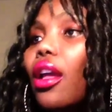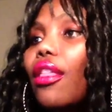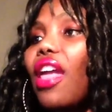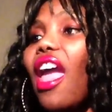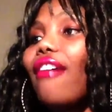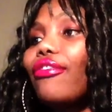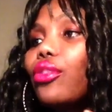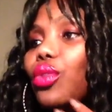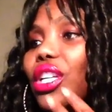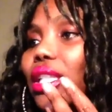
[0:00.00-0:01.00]
they have
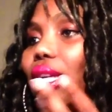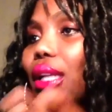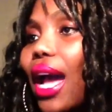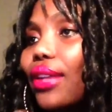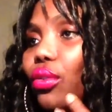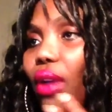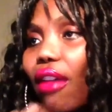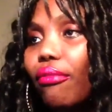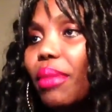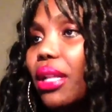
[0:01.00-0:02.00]
to eat a lot to
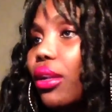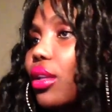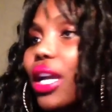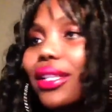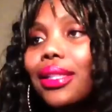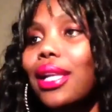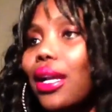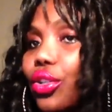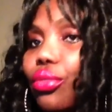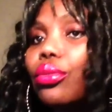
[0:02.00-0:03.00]
have milk. That's
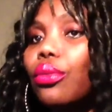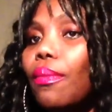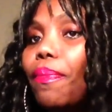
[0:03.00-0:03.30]
not true.